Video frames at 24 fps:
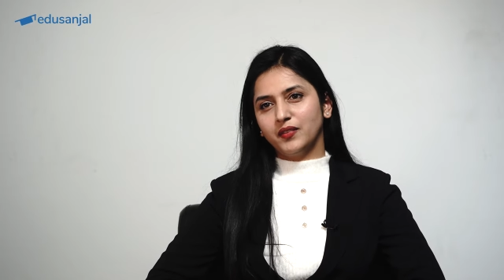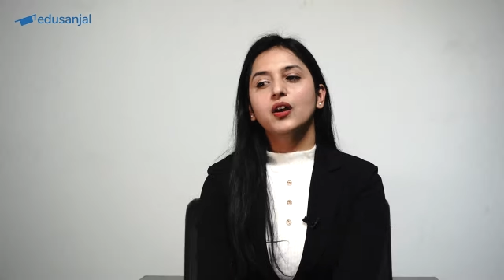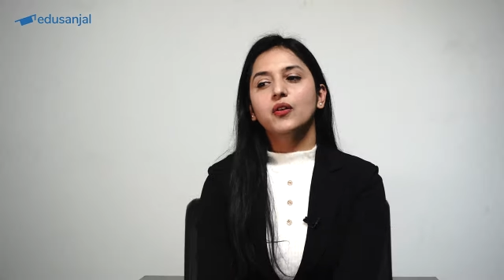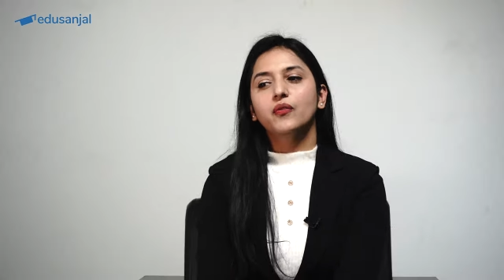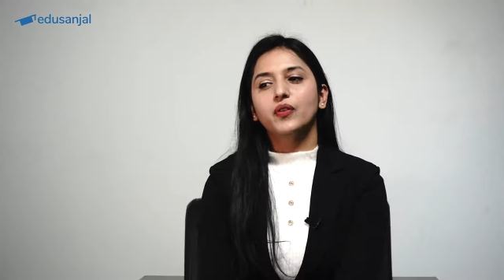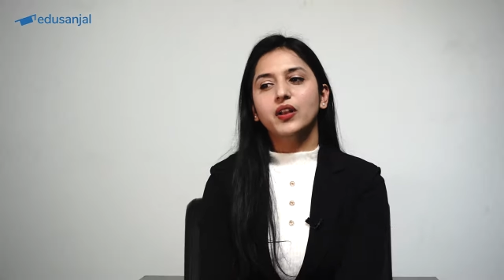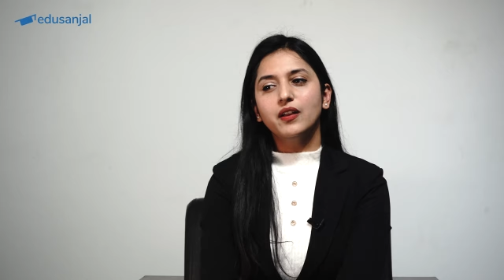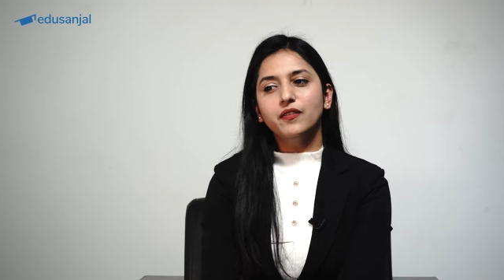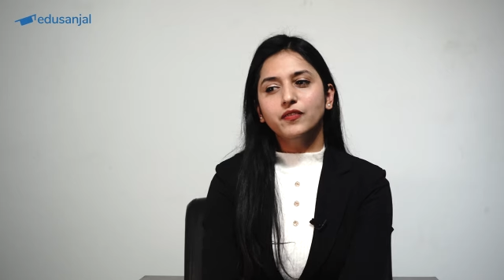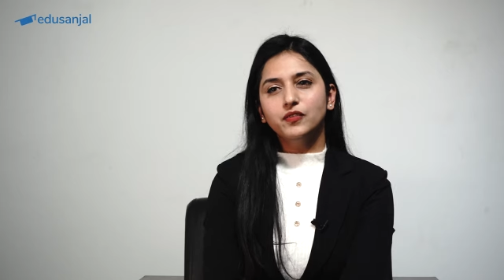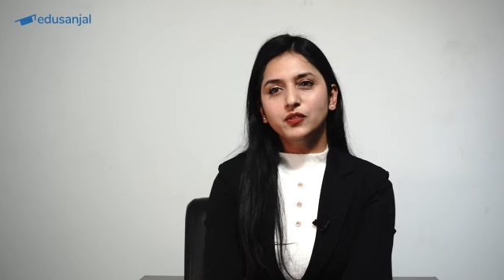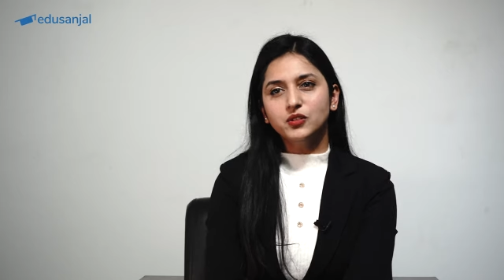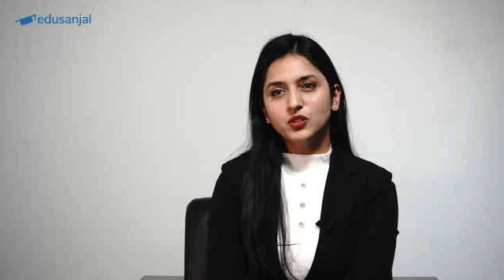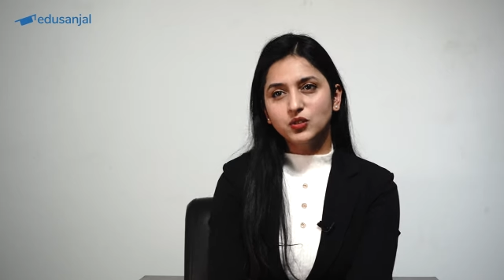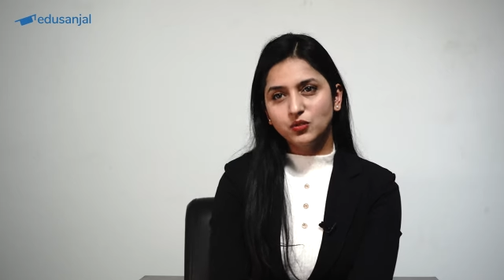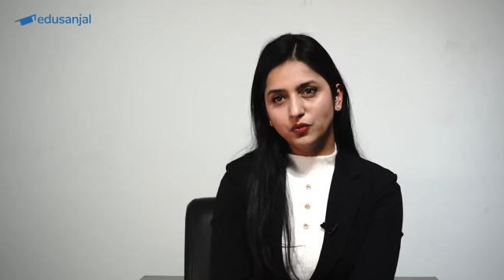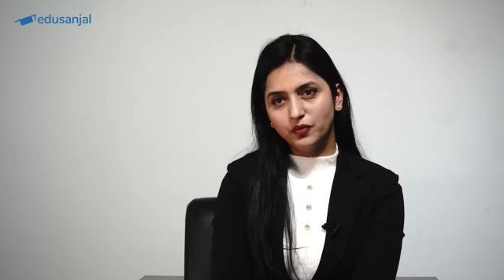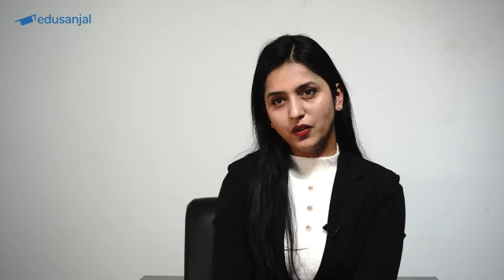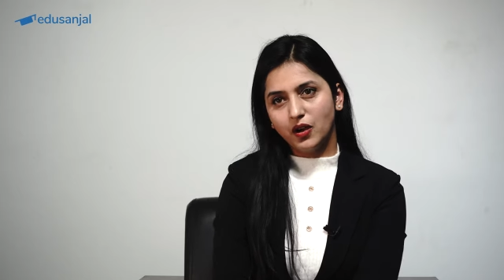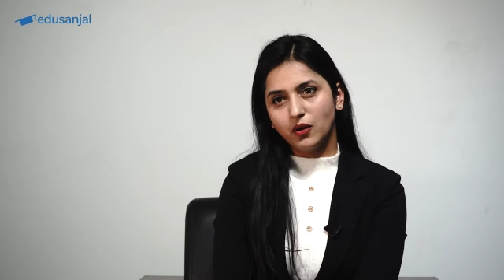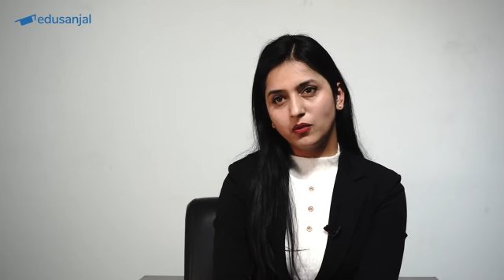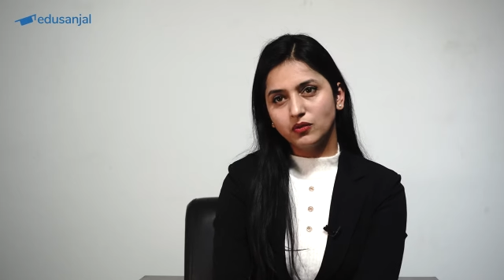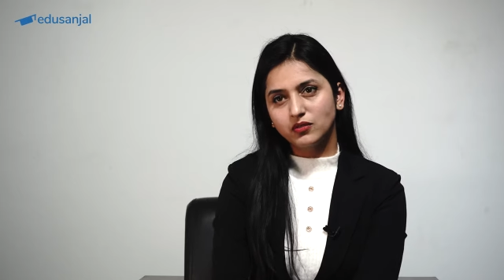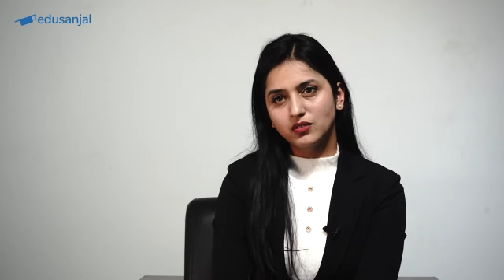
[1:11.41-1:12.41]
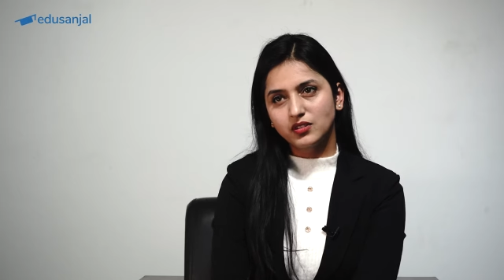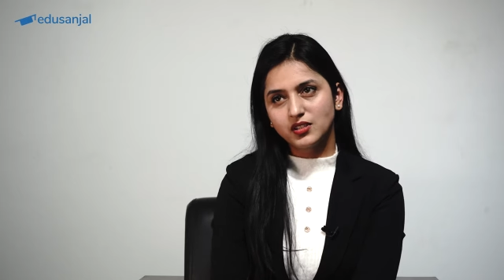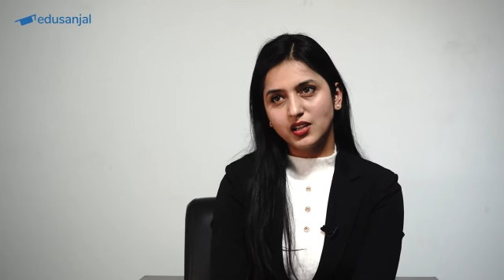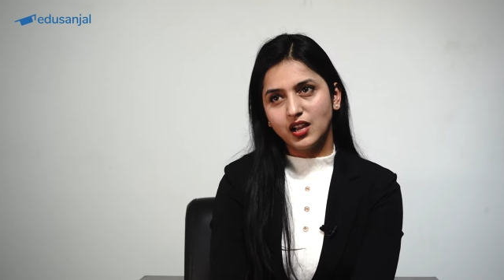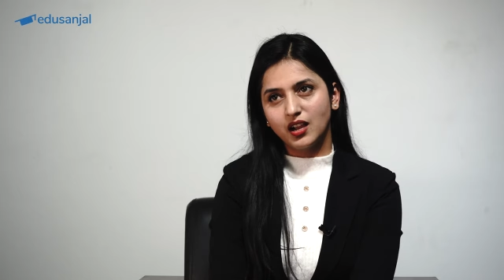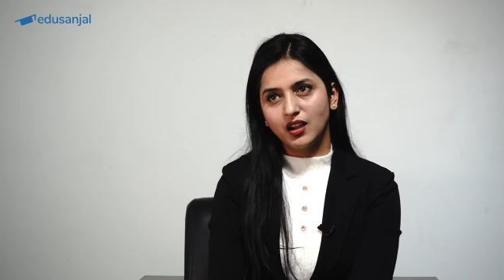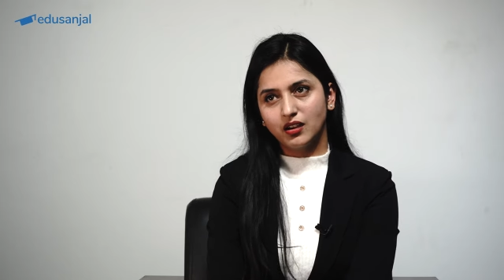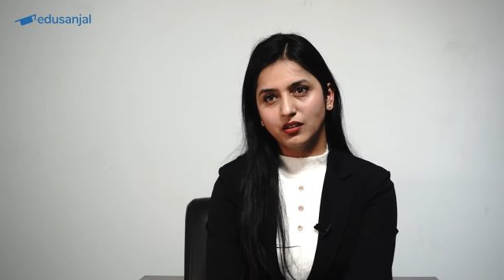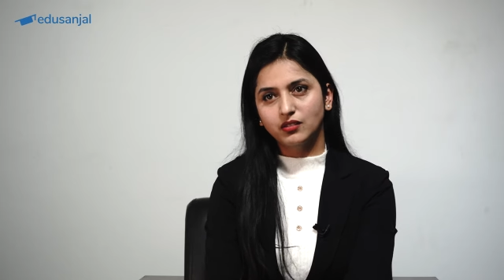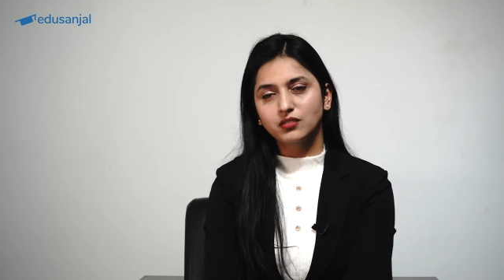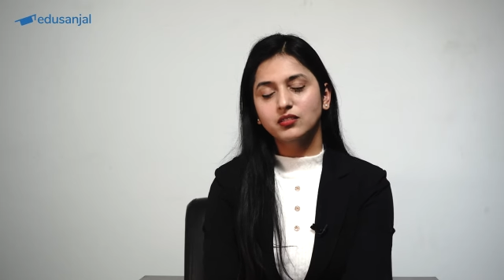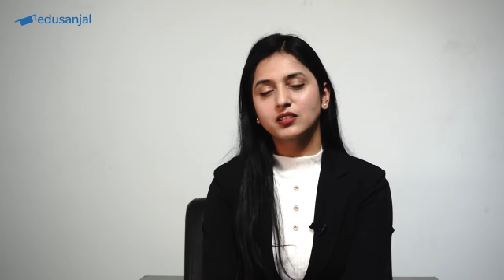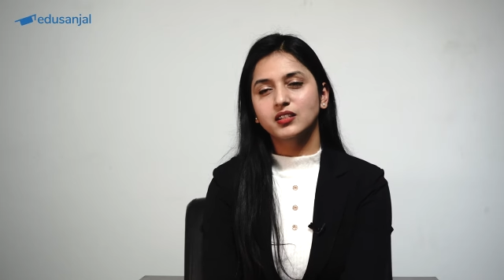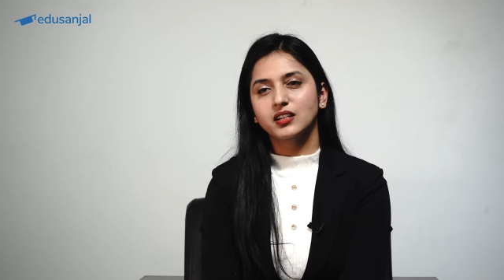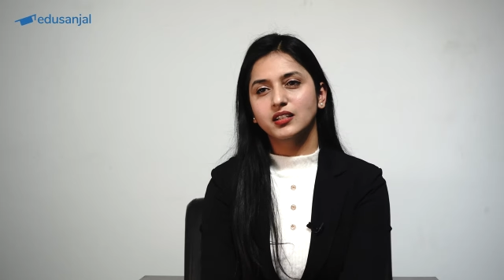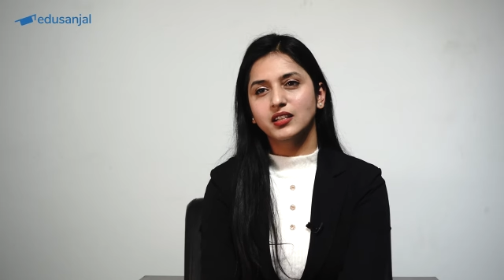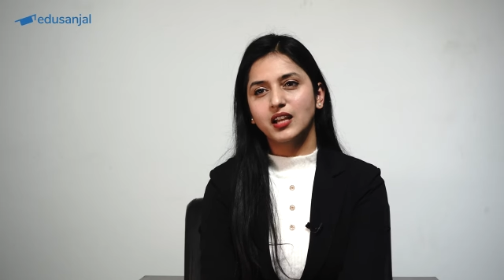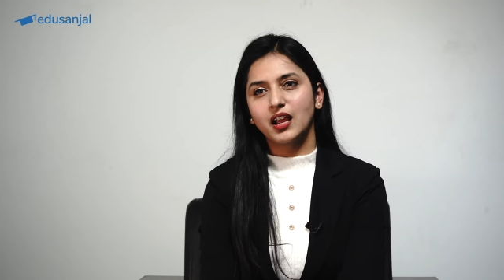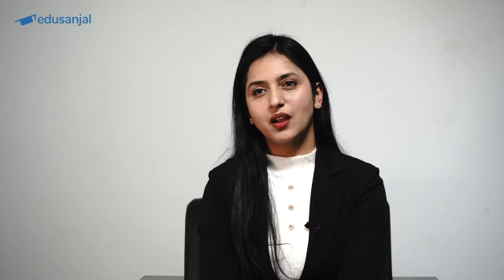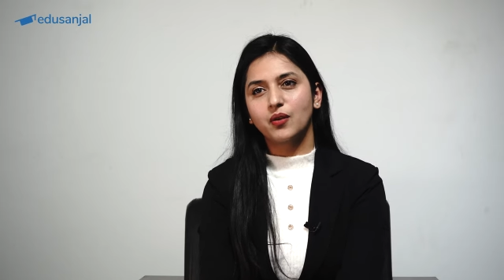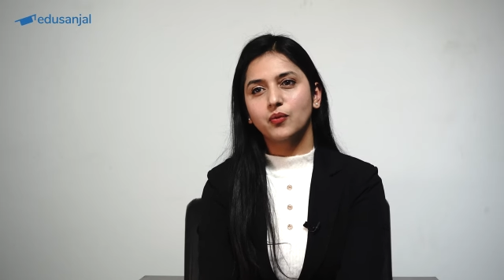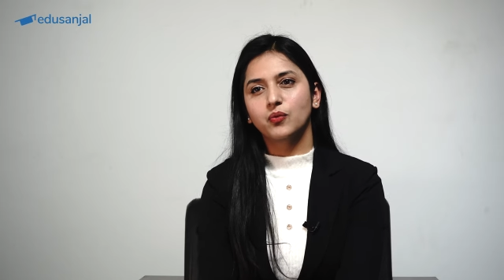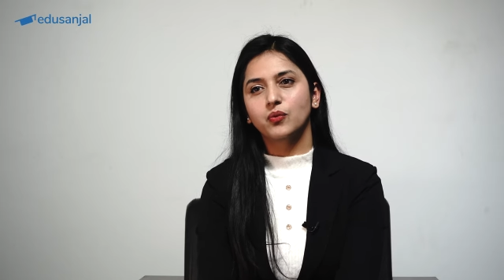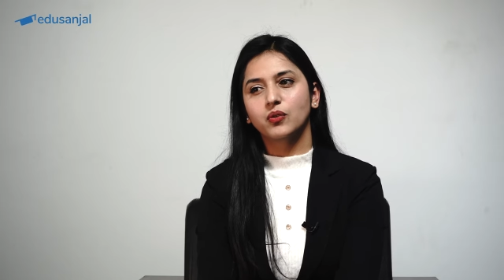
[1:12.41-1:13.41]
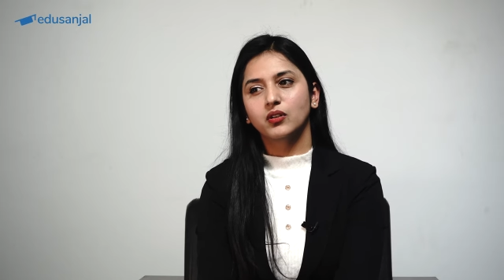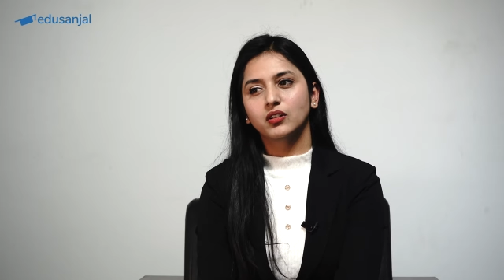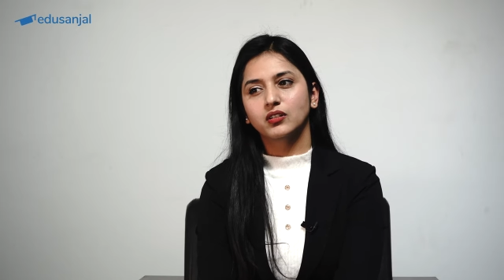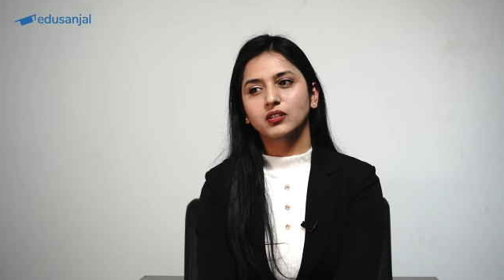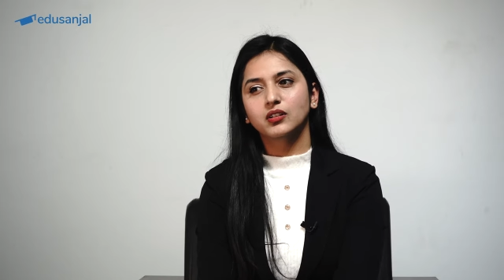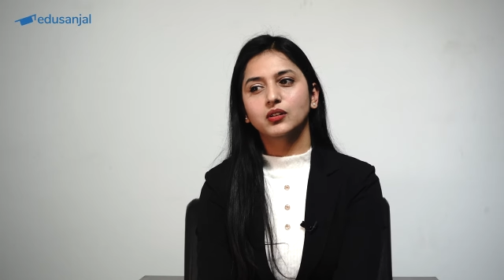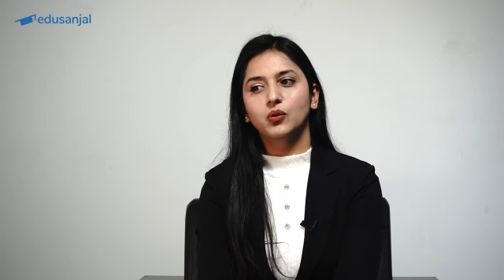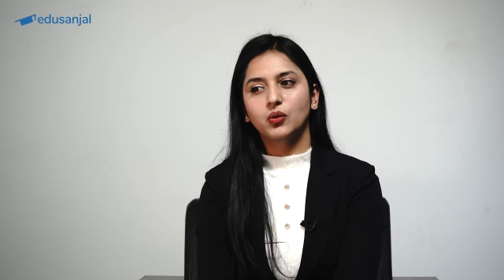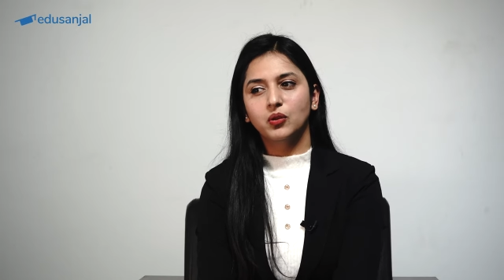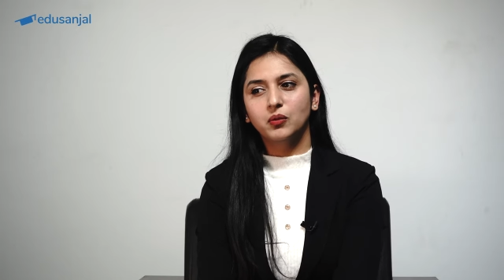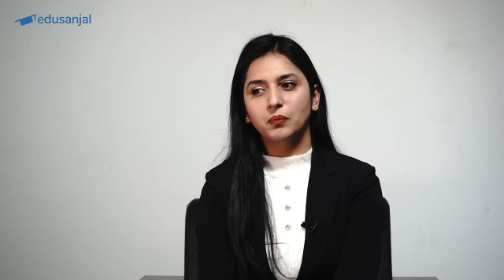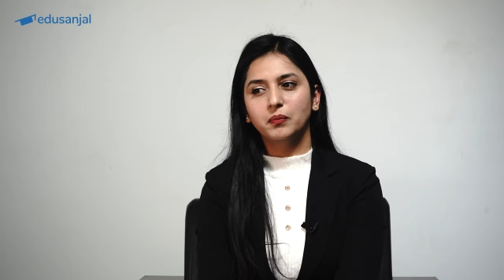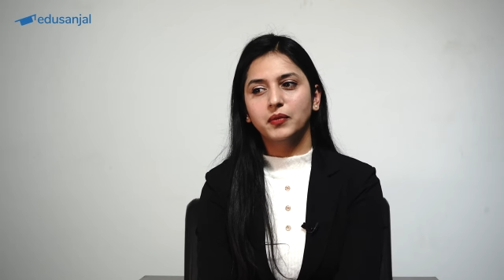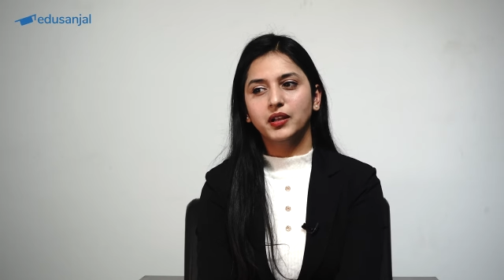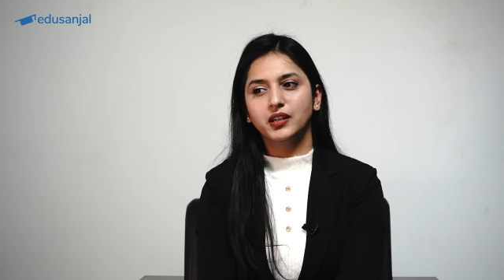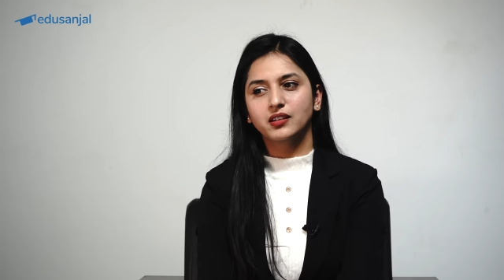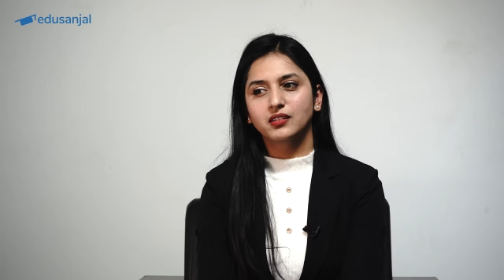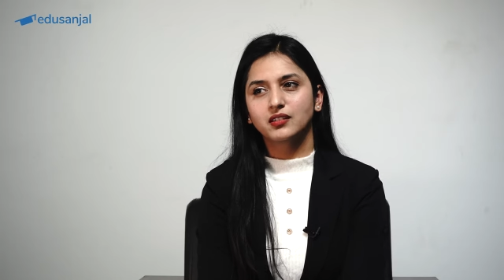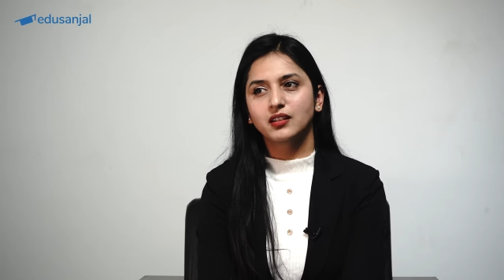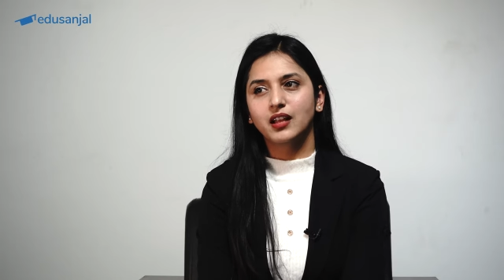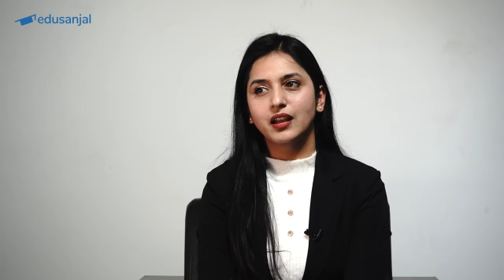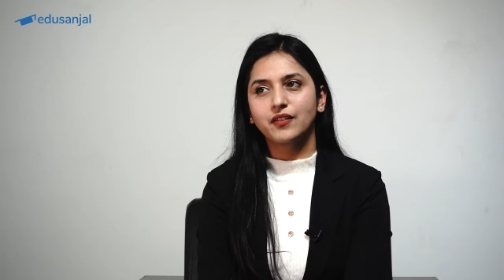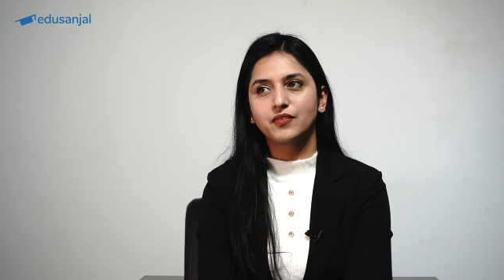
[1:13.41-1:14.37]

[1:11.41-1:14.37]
When I first found out that I won the gold medal,